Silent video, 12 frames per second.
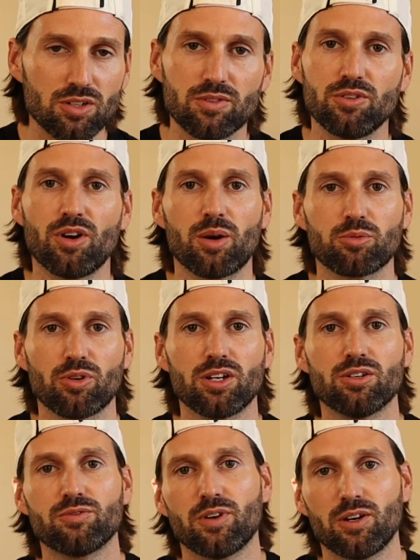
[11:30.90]
if you upgrade
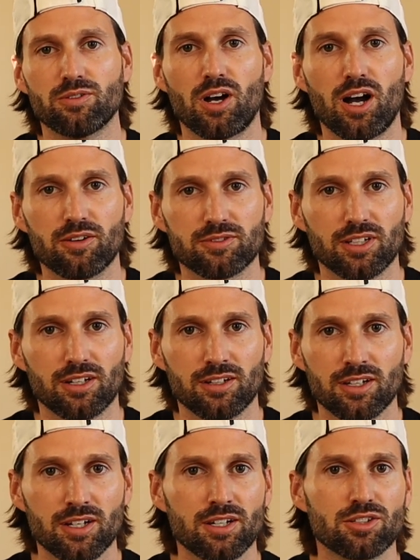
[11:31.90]
your phone often,
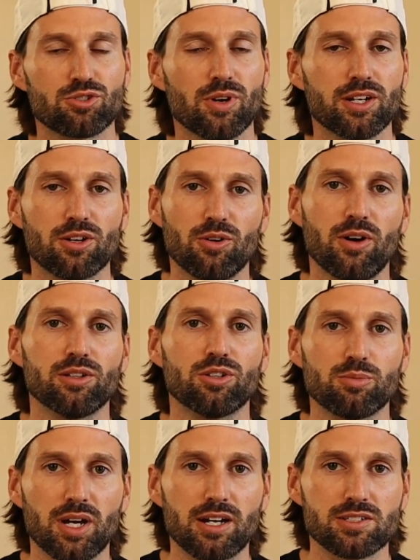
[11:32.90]
to try to go a
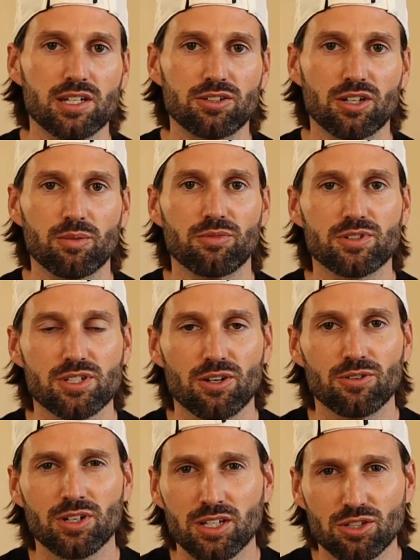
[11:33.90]
little bit outside your comfort
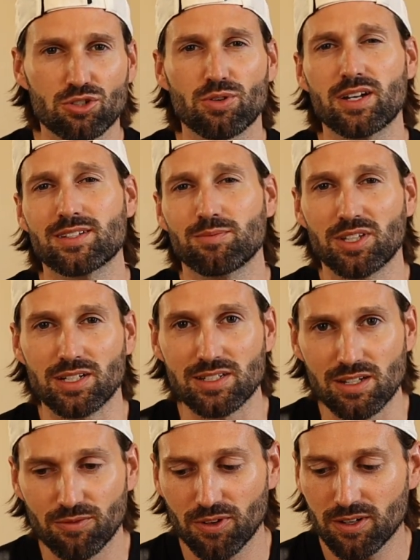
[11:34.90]
zone, to try something
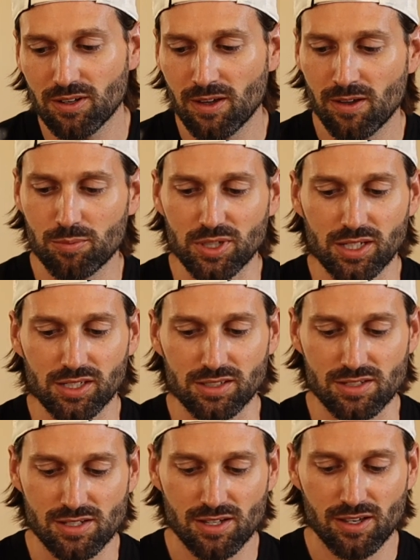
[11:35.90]
different,
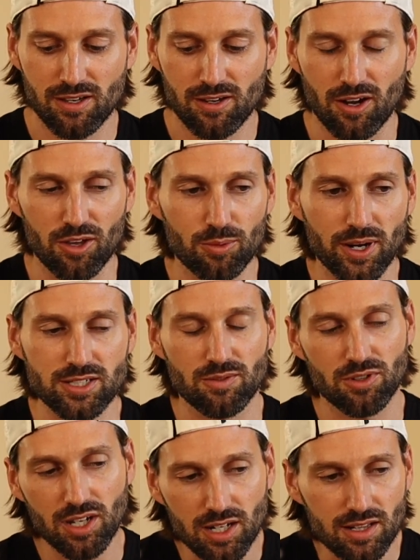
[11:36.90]
because otherwise if
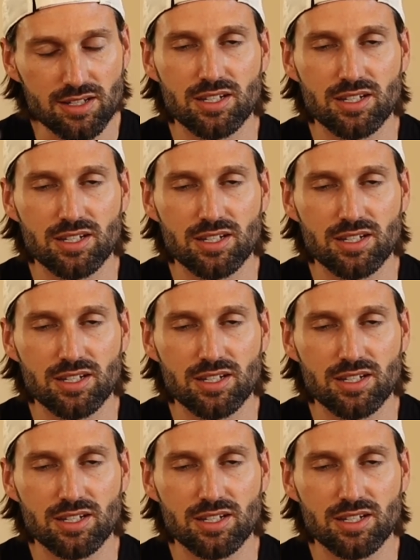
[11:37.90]
you're getting the